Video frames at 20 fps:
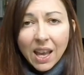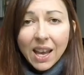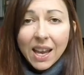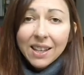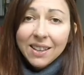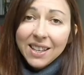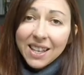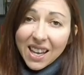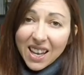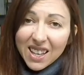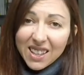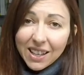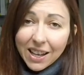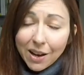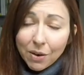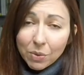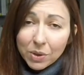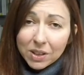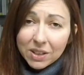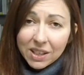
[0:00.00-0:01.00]
At the end,
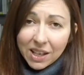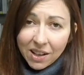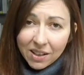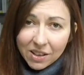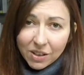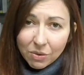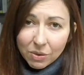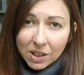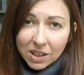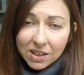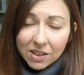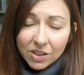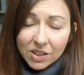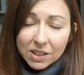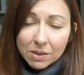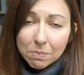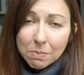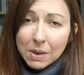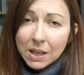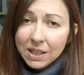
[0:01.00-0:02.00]
I want to tell you that
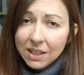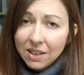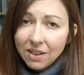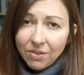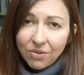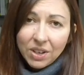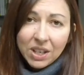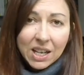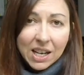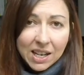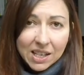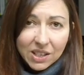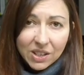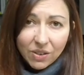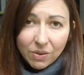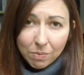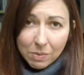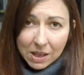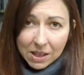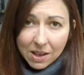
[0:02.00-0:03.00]
there's many different kinds
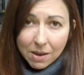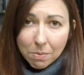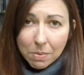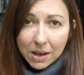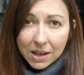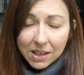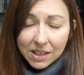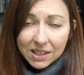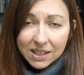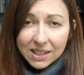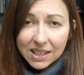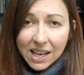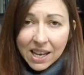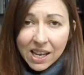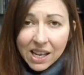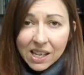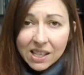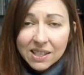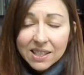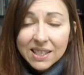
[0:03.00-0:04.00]
of mealybugs,
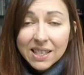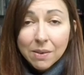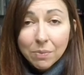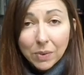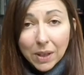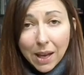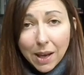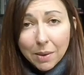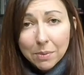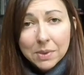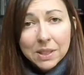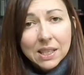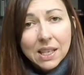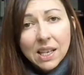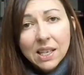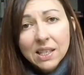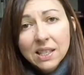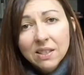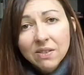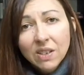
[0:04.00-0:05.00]
and sometimes
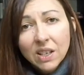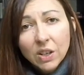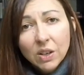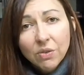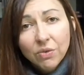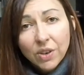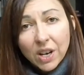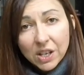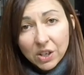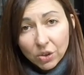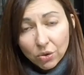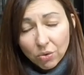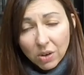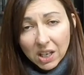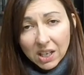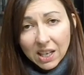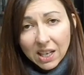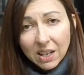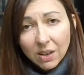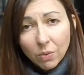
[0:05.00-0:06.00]
it's very
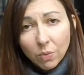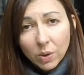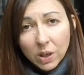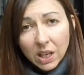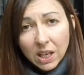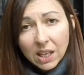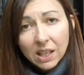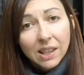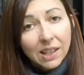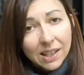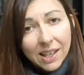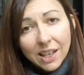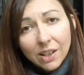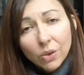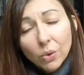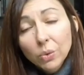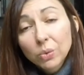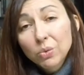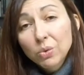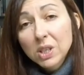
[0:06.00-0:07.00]
frustrating when they
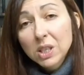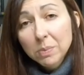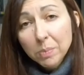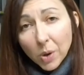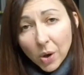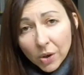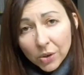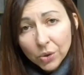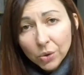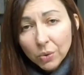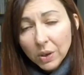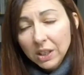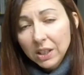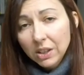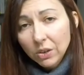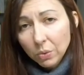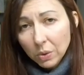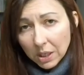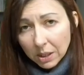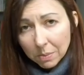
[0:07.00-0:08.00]
don't respond to
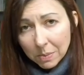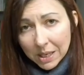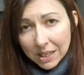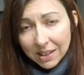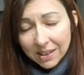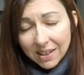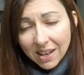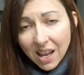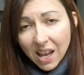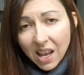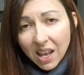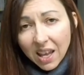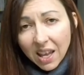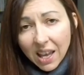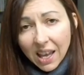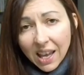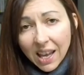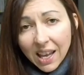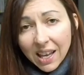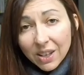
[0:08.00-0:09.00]
any treatment,
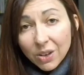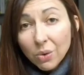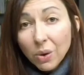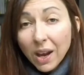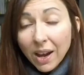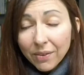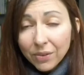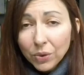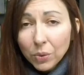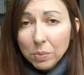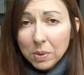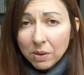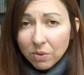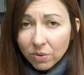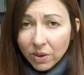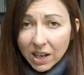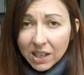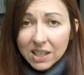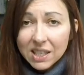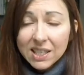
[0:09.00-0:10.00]
and you have to be
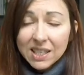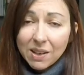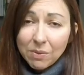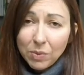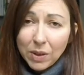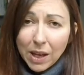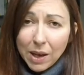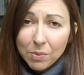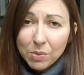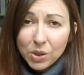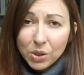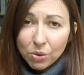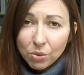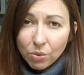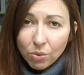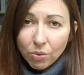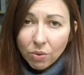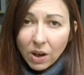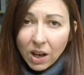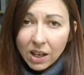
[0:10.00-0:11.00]
ready sometimes
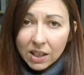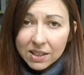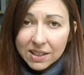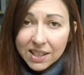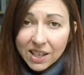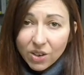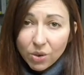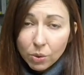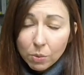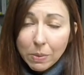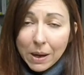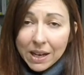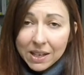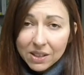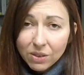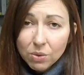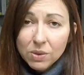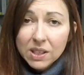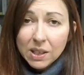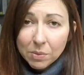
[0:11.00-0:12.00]
to say
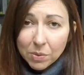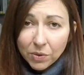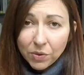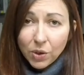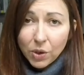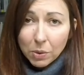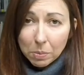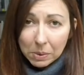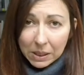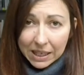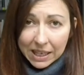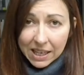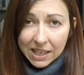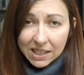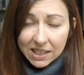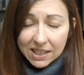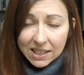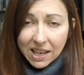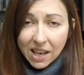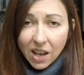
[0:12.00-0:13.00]
goodbye to some of your
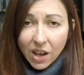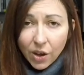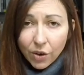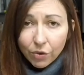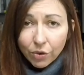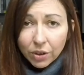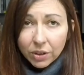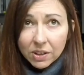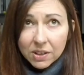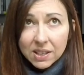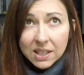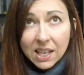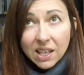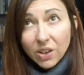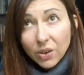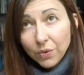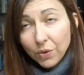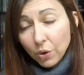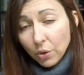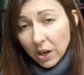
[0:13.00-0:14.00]
plants for the
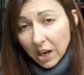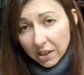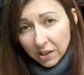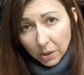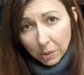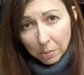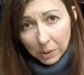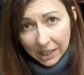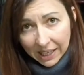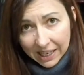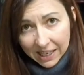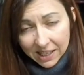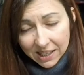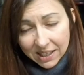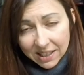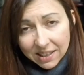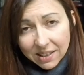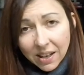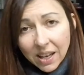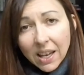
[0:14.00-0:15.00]
sake of your other
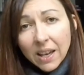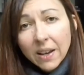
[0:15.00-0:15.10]
plants.